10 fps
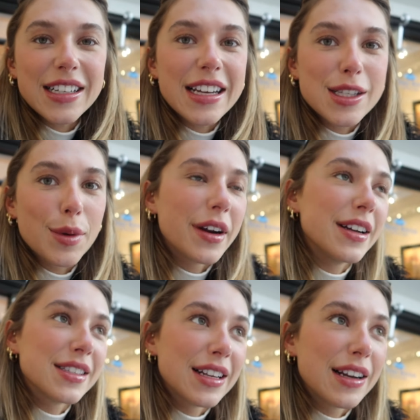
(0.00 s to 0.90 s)
didn't
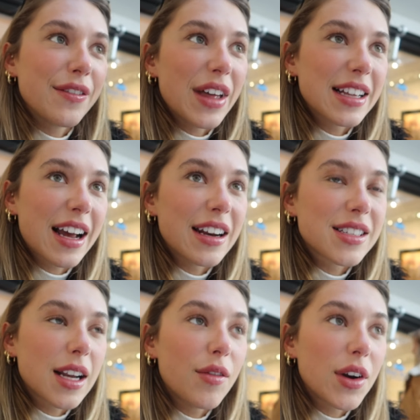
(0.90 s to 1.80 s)
experience any of that kind
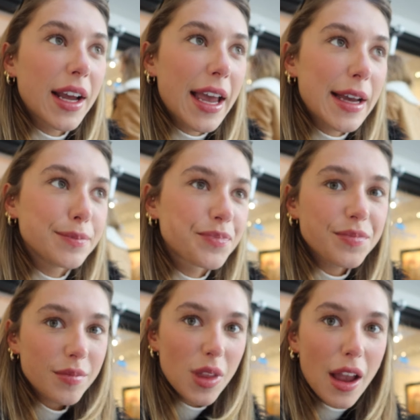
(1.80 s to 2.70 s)
of stuff when I came
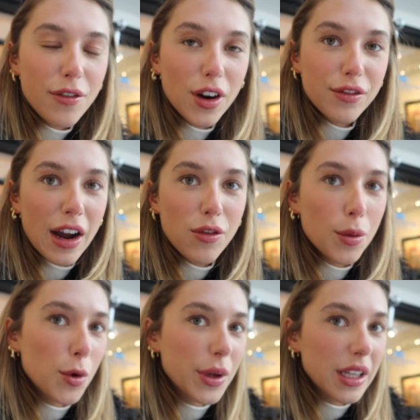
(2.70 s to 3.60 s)
for a frat formal.